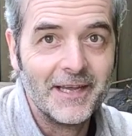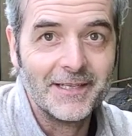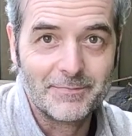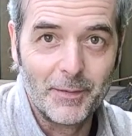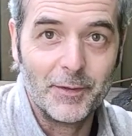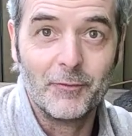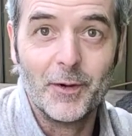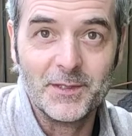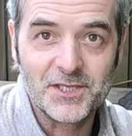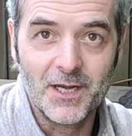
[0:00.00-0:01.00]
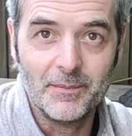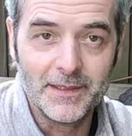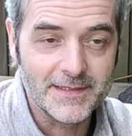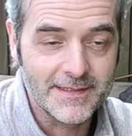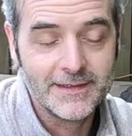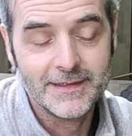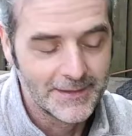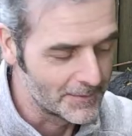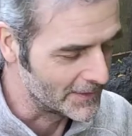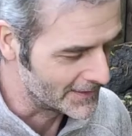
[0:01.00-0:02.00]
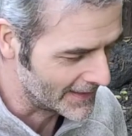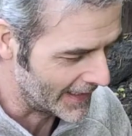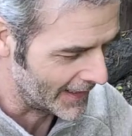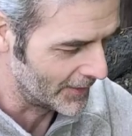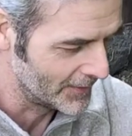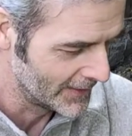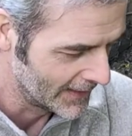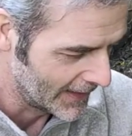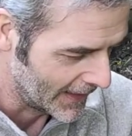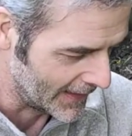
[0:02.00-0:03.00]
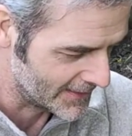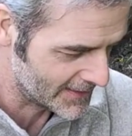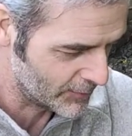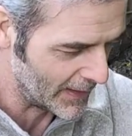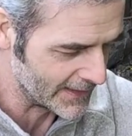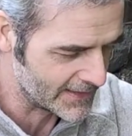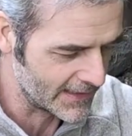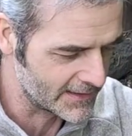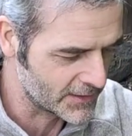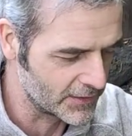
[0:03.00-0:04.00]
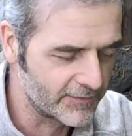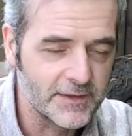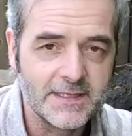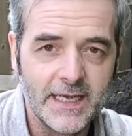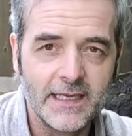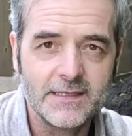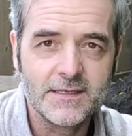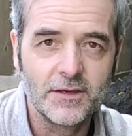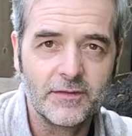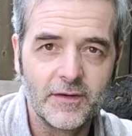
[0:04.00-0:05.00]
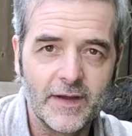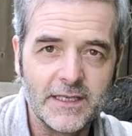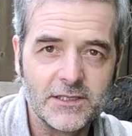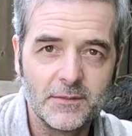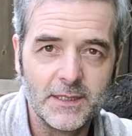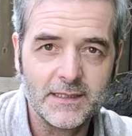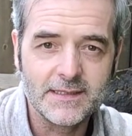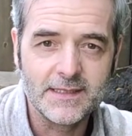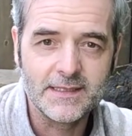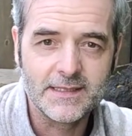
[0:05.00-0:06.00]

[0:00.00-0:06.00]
It's probably rubbish compost, but hey ho. It's, well, it says it's good for seeds, good for vegetables.